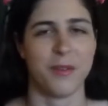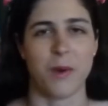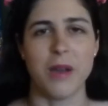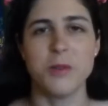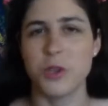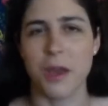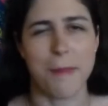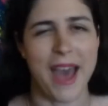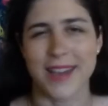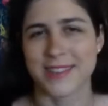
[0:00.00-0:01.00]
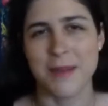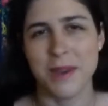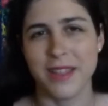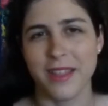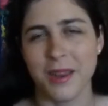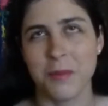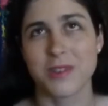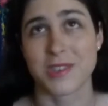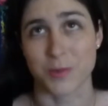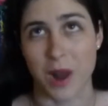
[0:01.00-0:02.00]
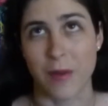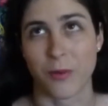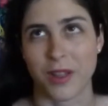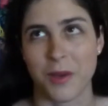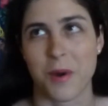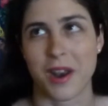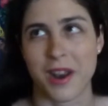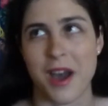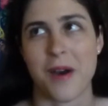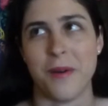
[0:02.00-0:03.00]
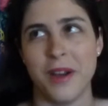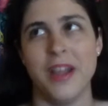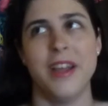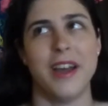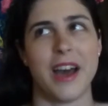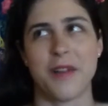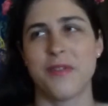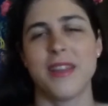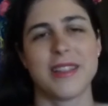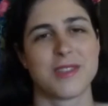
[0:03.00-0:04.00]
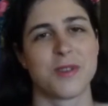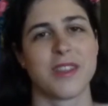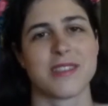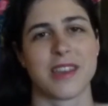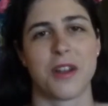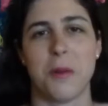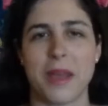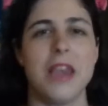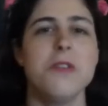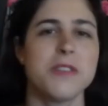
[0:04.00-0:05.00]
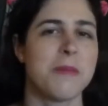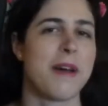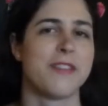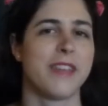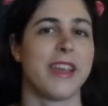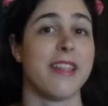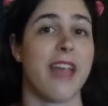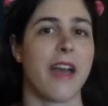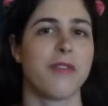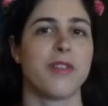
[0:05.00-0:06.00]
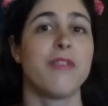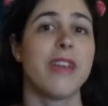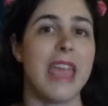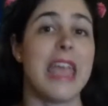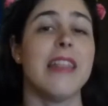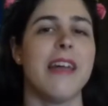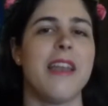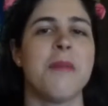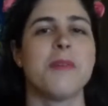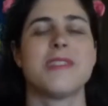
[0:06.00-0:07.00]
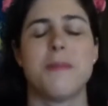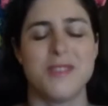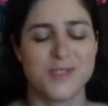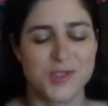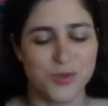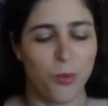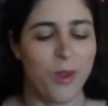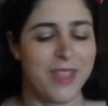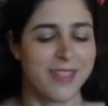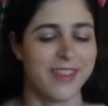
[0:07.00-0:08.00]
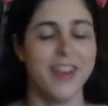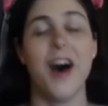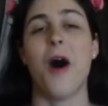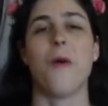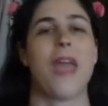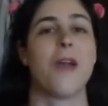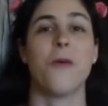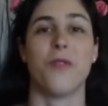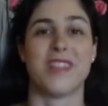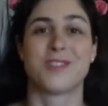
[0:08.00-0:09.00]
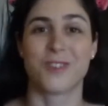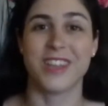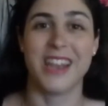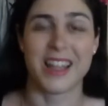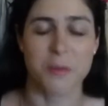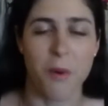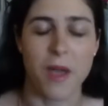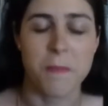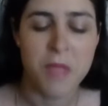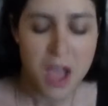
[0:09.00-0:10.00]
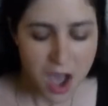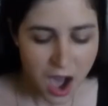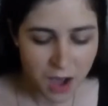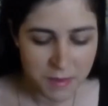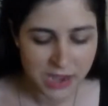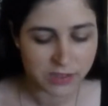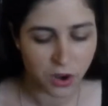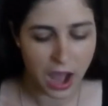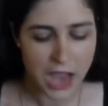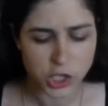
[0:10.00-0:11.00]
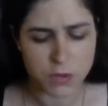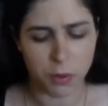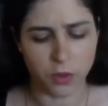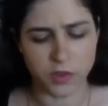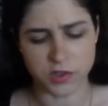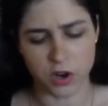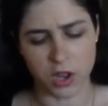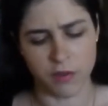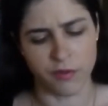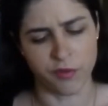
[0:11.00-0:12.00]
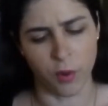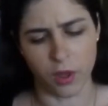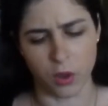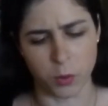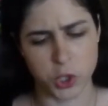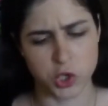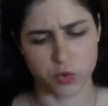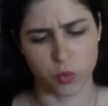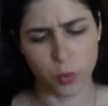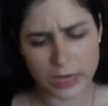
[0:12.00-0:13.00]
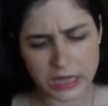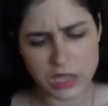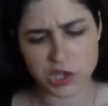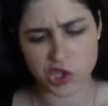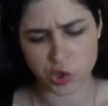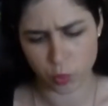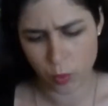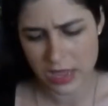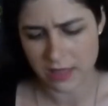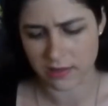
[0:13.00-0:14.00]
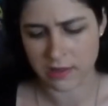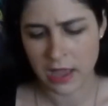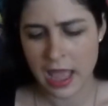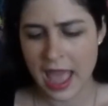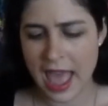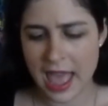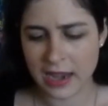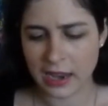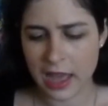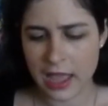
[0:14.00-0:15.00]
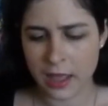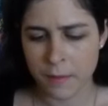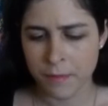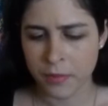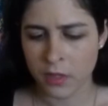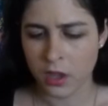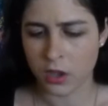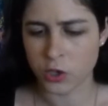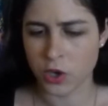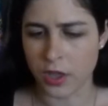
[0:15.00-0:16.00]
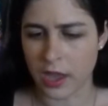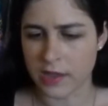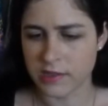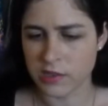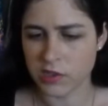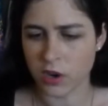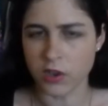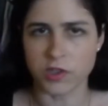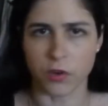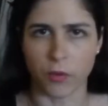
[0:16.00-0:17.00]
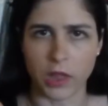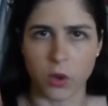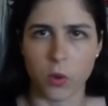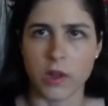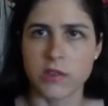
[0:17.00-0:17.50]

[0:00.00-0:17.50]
Why would you get past that many lightning bolts is what I really want to know. I don't feel like that's realistic at all, but can you just imagine, like, a deck full of, like, 8 lightning bolts? That'd be sweet. Okay, cool, that's really not the point. Next card. I actually pulled this card in foil, which is really sweet. And, like, I'll show you guys. This card is, like, really cool.